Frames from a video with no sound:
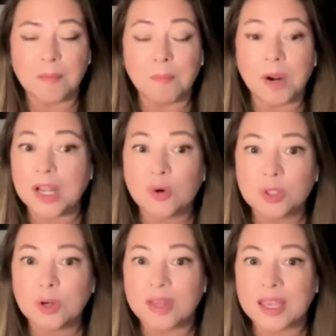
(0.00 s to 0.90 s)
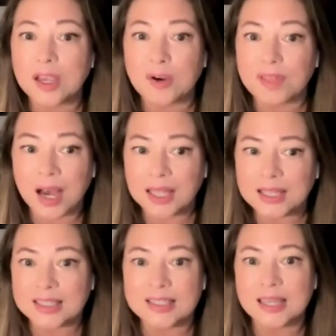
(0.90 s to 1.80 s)
Maripudo, the king of the
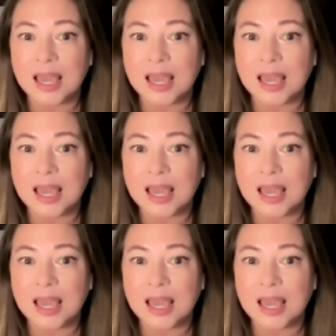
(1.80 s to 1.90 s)
Atis,